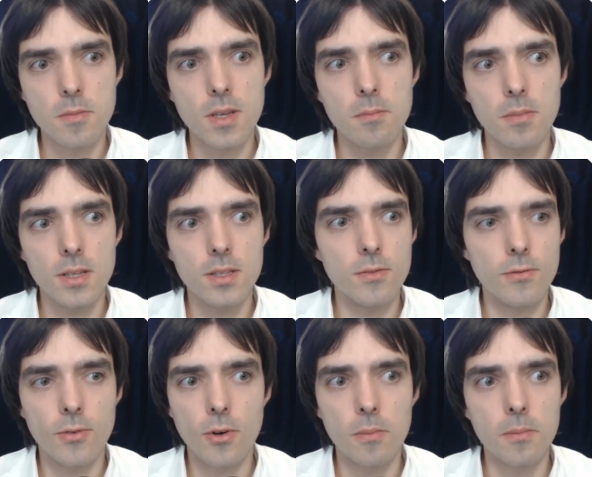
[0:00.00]
but
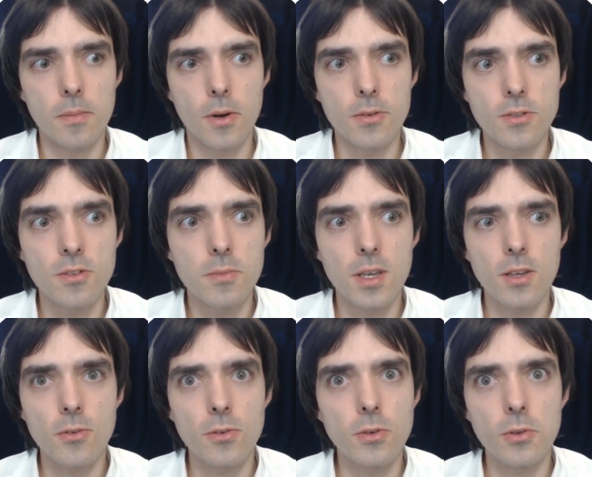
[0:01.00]
from consuming
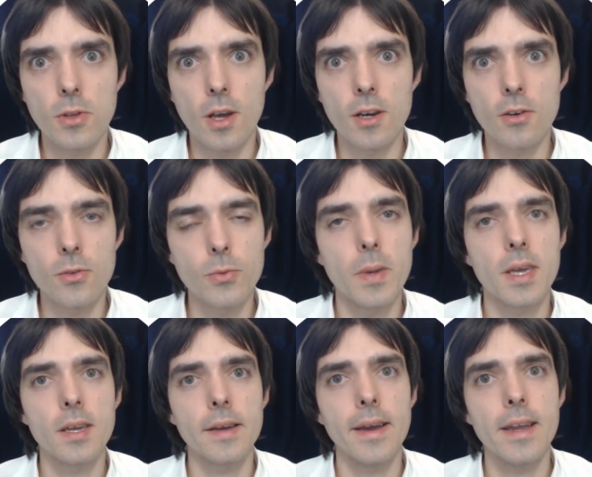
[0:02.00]
you are not
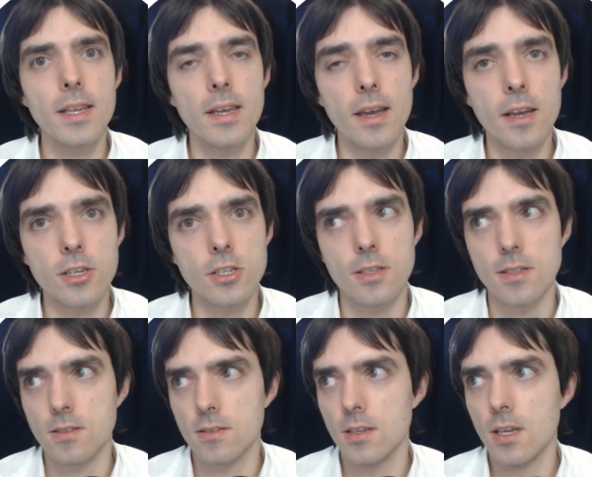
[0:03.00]
making any actions.